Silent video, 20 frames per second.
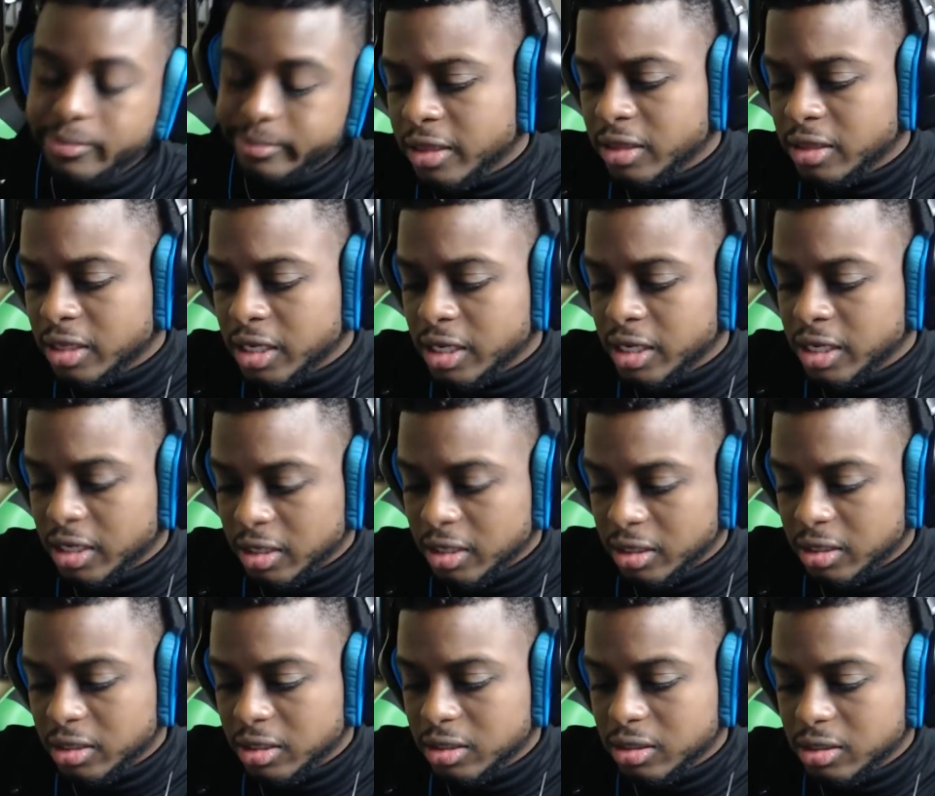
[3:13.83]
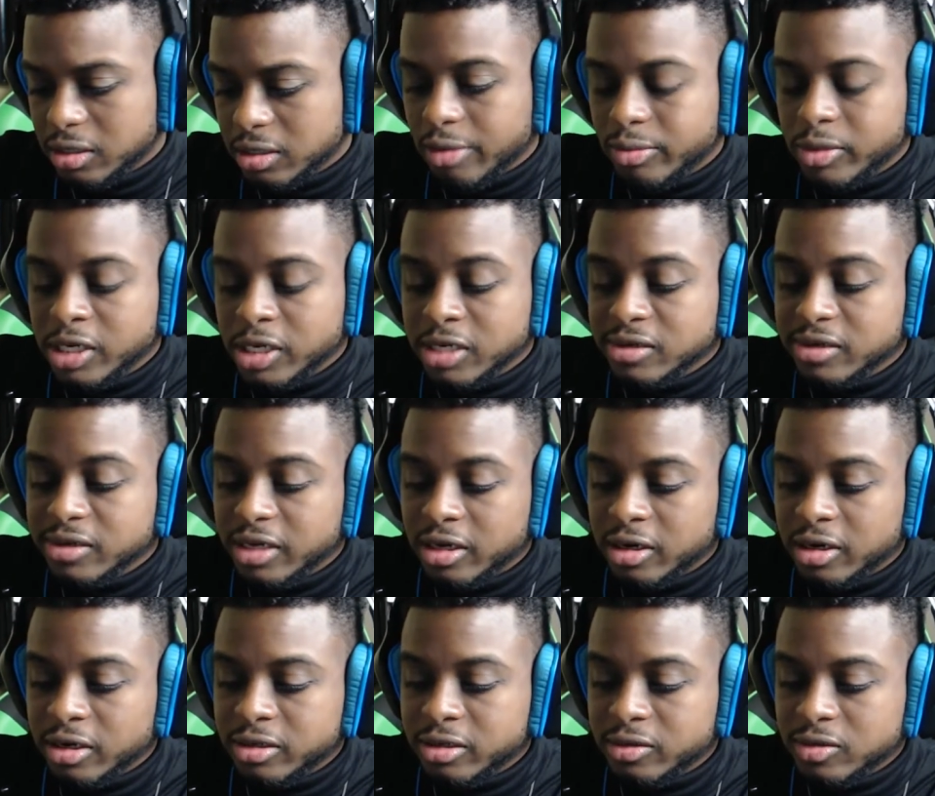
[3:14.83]
And then a couple minutes
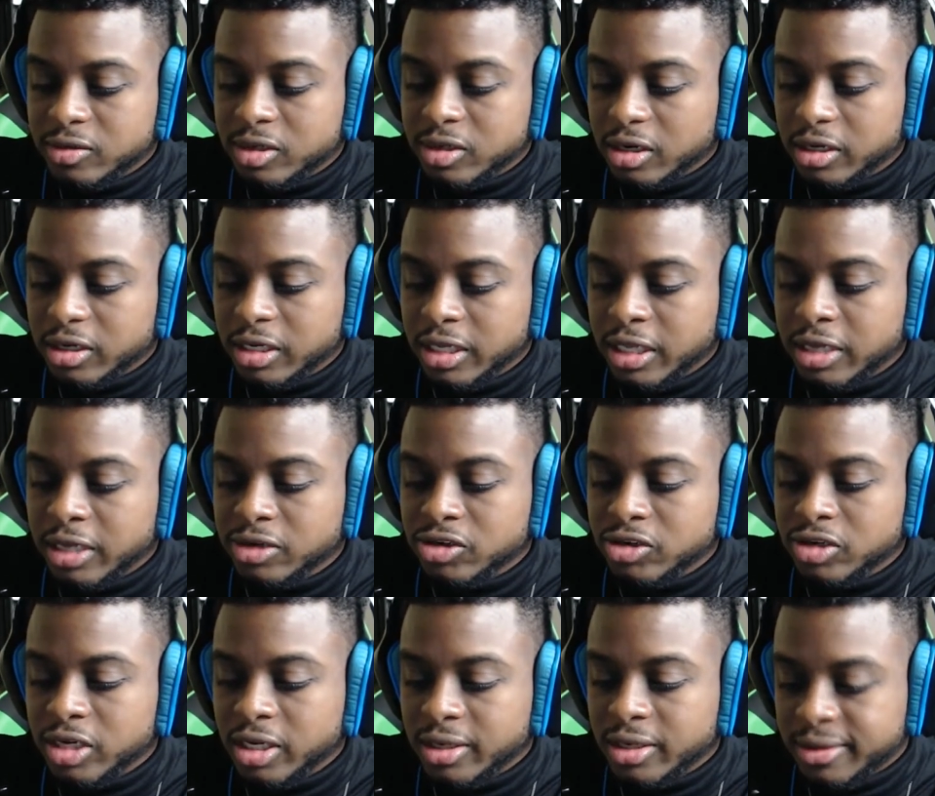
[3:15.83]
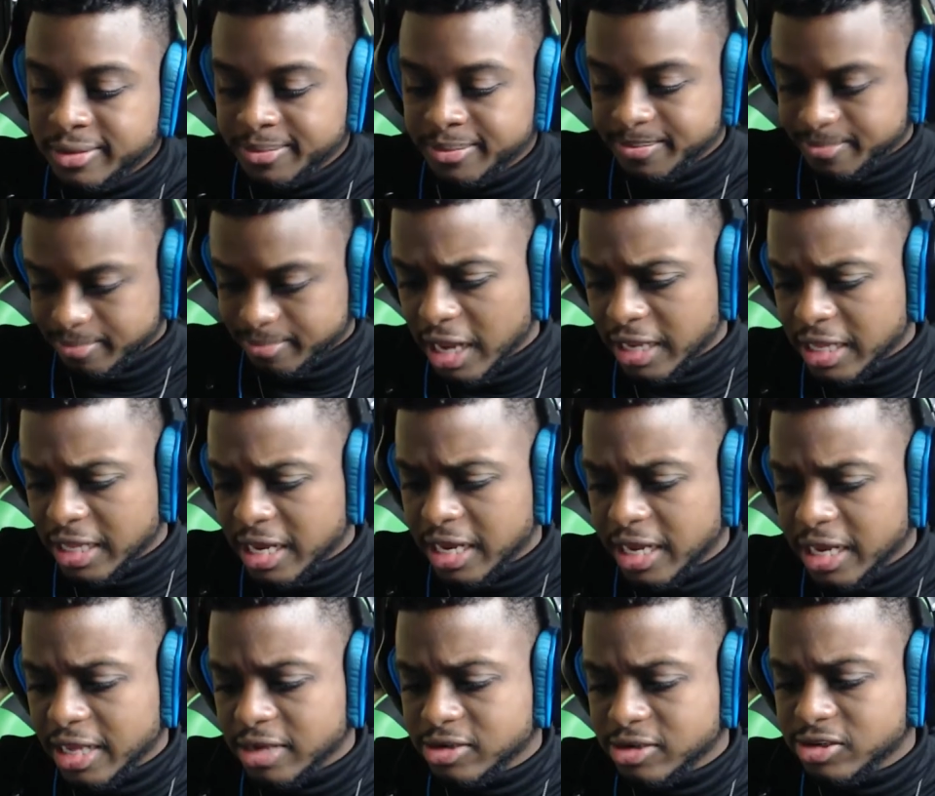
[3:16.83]
later I was talking to the engineer and
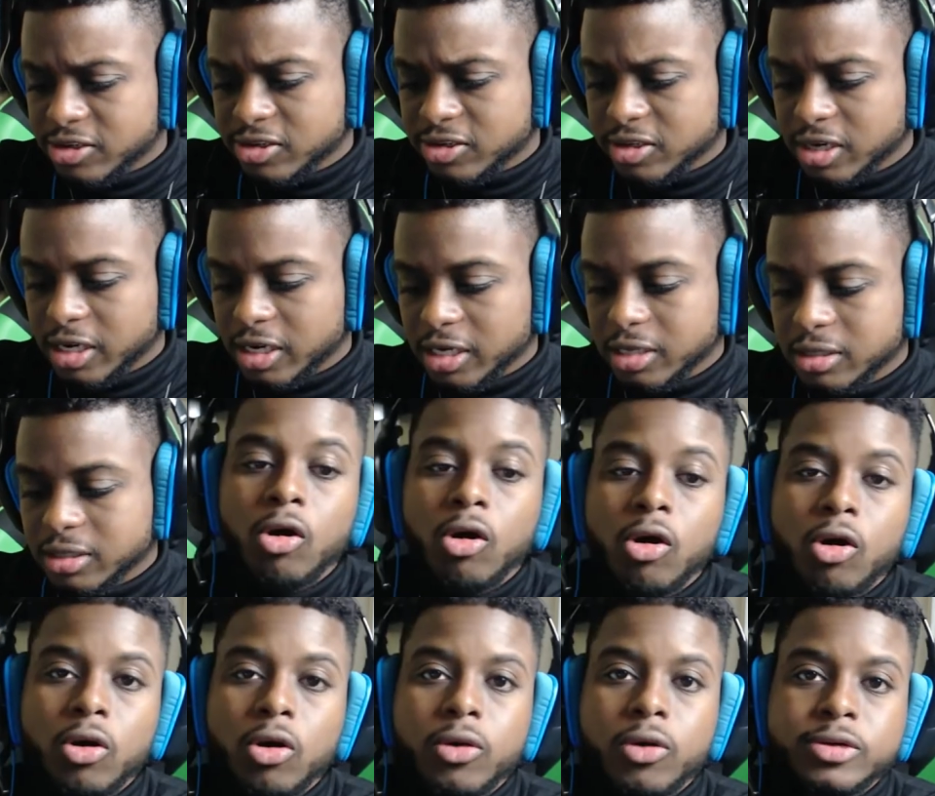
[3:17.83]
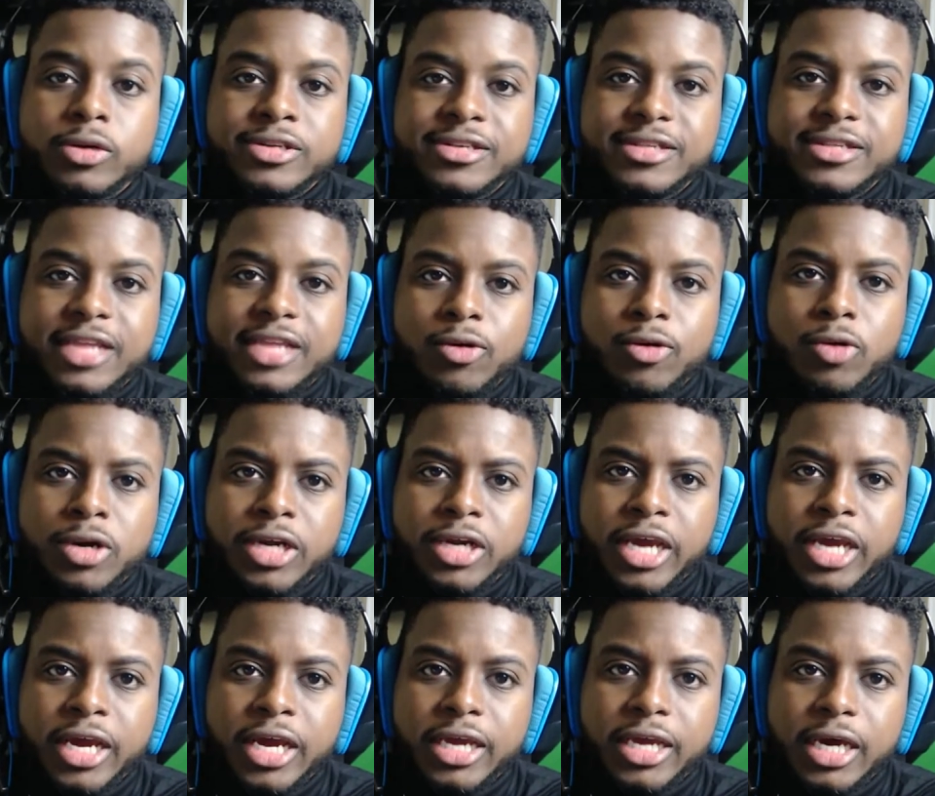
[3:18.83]
then he was just like, Oh, was it that one
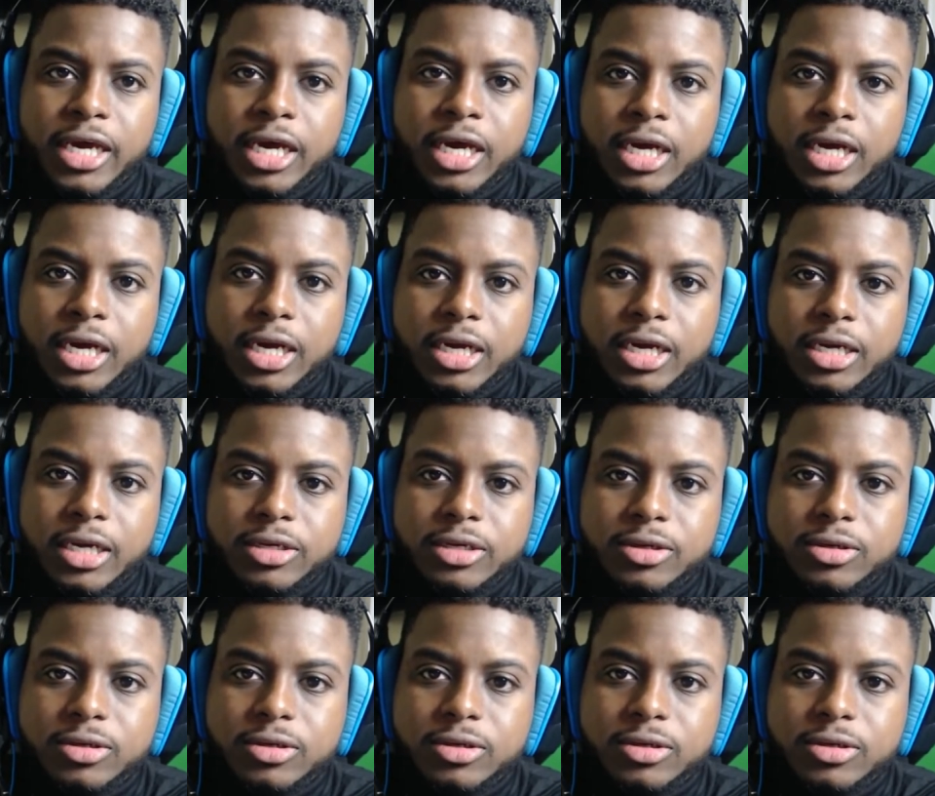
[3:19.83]
guy? Uh